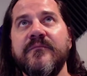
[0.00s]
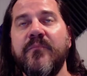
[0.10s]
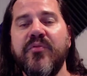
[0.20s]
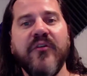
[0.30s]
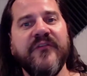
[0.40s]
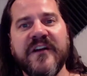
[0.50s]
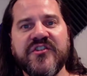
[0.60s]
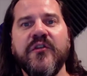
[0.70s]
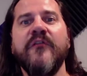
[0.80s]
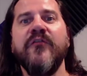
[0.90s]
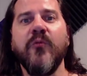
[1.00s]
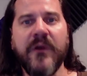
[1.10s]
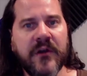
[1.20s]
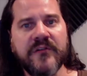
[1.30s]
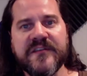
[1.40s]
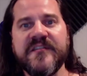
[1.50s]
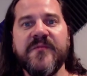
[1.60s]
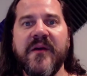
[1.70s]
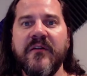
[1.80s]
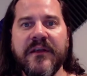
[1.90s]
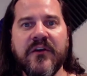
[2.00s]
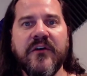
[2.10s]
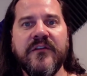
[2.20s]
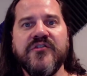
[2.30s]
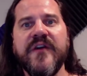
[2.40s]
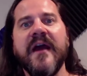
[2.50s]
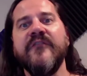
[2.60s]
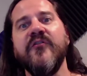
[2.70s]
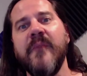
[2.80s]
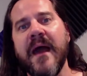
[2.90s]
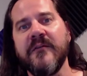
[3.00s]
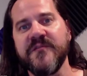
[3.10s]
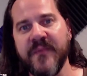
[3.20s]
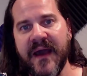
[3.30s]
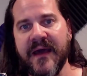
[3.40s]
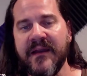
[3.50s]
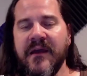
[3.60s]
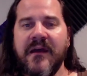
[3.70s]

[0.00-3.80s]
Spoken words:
Professional for Windows is apparently good. The Dragon for Mac was bad.